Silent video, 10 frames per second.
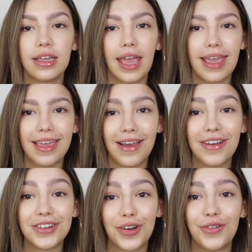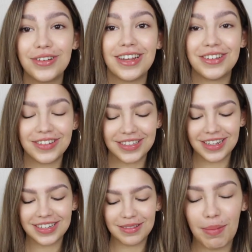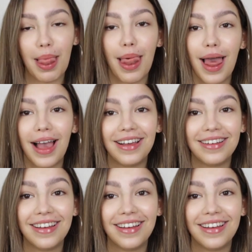Ca I don't